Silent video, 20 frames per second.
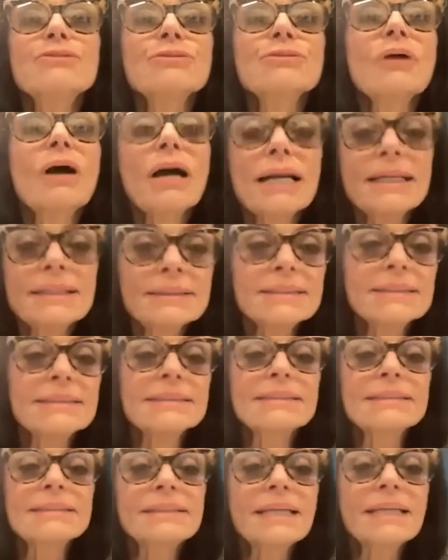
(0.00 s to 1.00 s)
tried
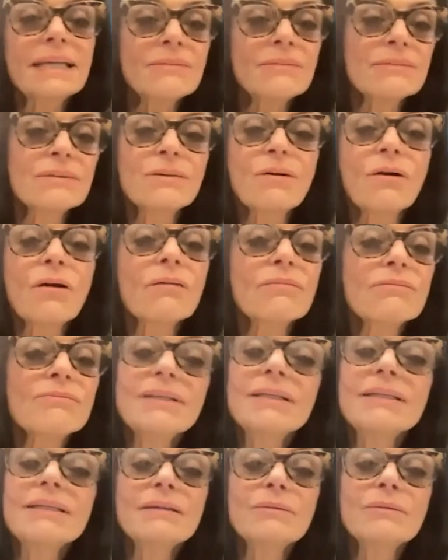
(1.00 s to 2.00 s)
to stave it off
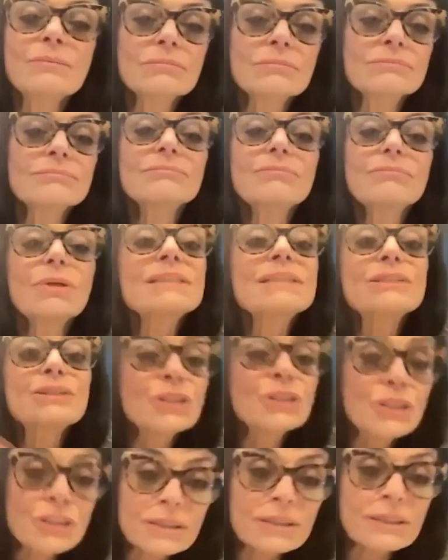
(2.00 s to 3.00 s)
and it
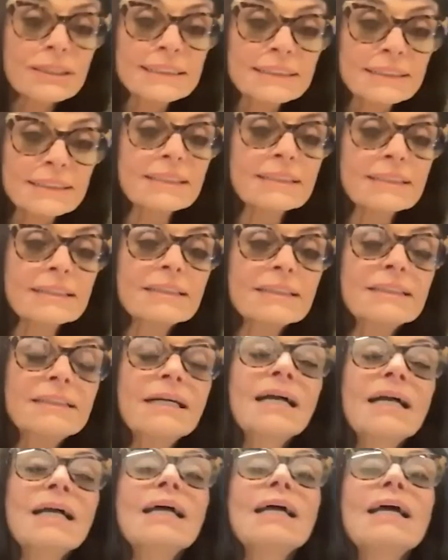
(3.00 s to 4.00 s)
wasn't a good idea.
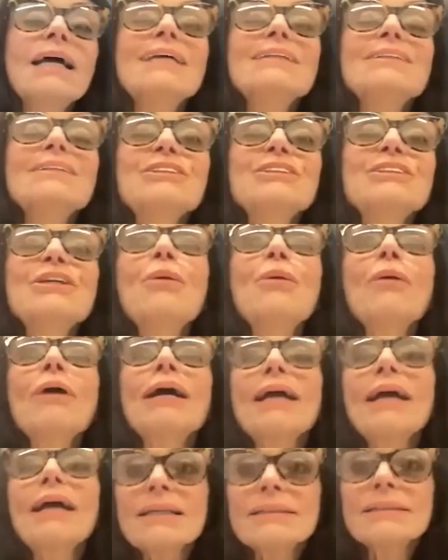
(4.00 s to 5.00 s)
And so
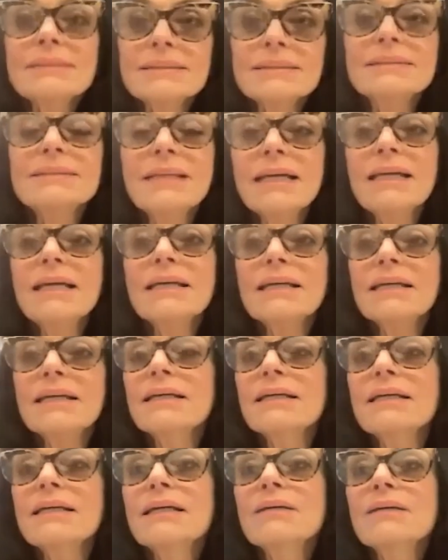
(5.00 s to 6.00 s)
I had to
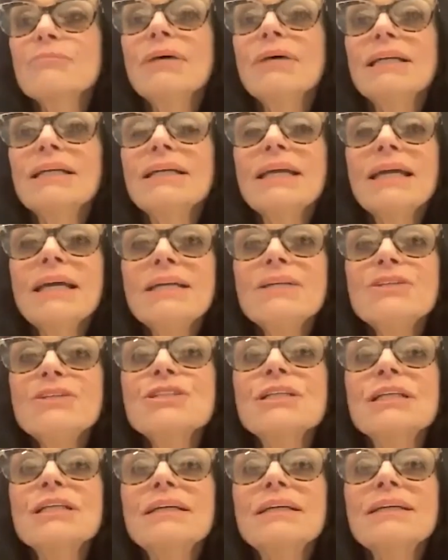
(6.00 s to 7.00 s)
take
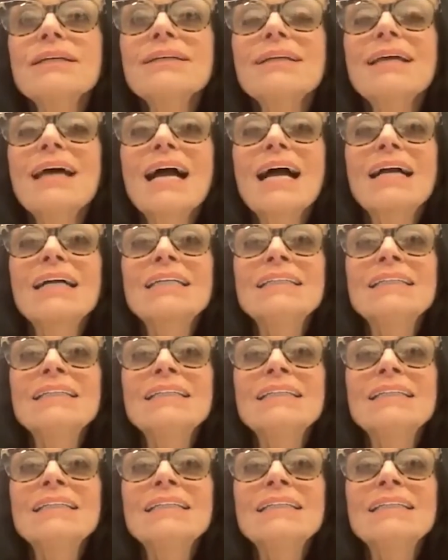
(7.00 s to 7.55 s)
medication.